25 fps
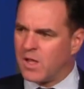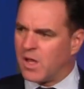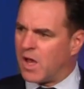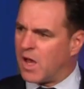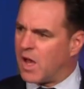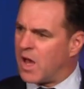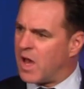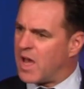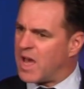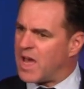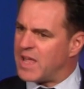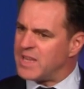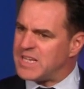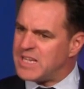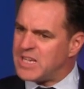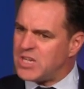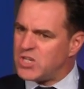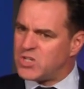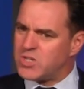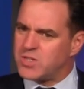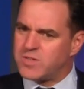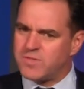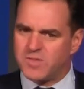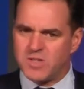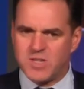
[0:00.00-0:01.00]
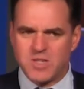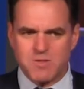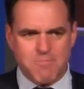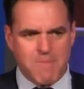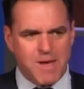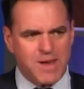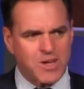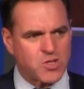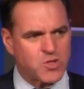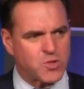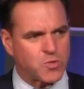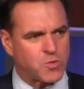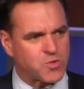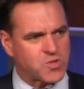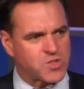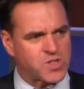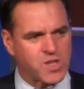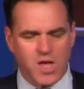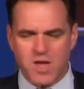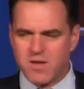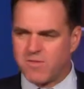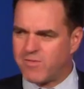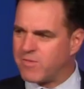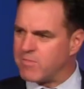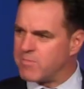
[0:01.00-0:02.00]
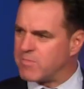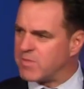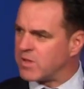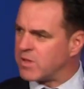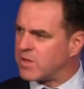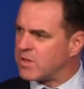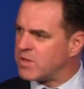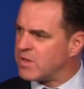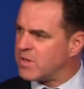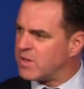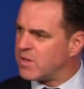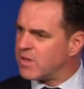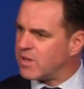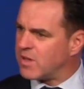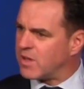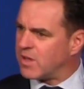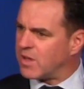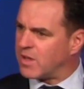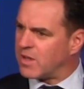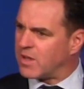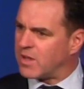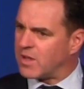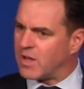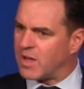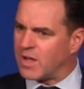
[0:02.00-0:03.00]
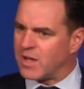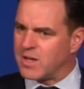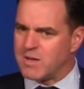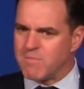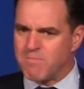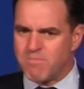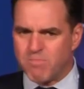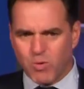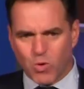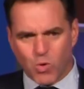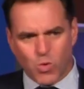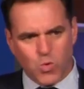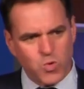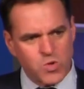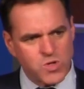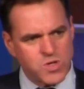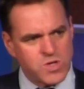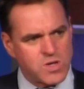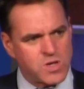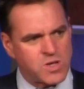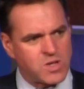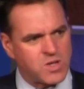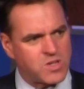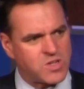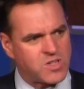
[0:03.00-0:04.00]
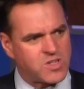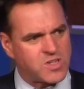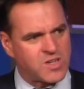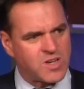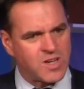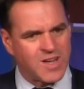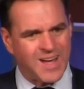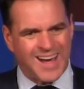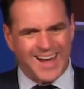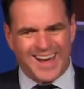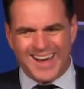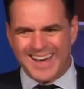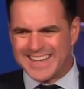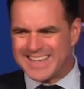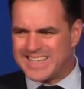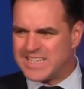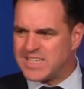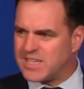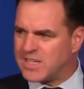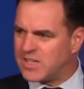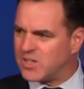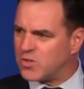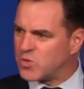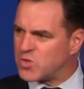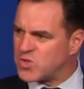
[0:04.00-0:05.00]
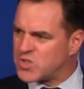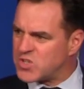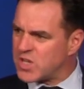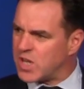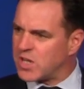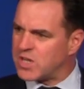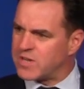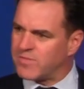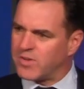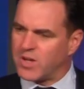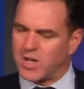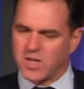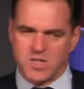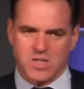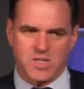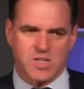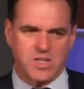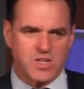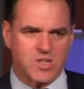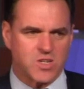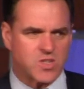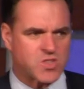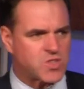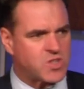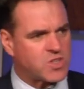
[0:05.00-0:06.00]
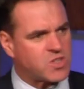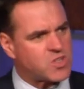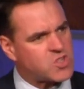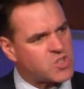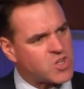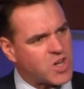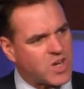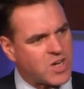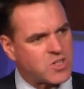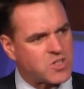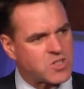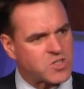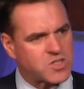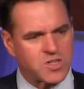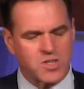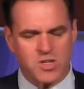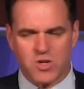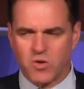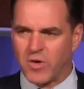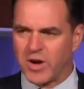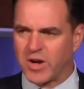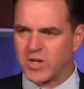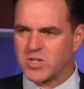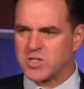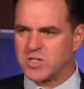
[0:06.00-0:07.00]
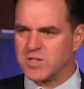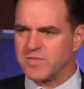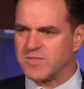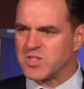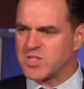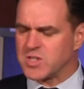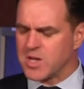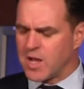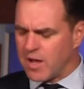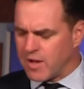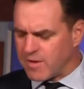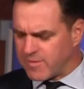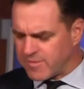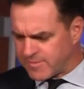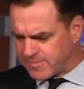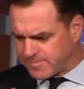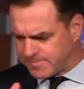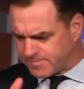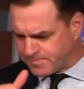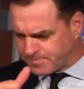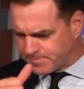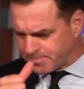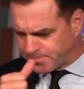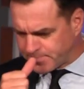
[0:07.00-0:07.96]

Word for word: uh, and each of these mentors gave him a, a, an important idea or set of ideas that changed the direction of his life.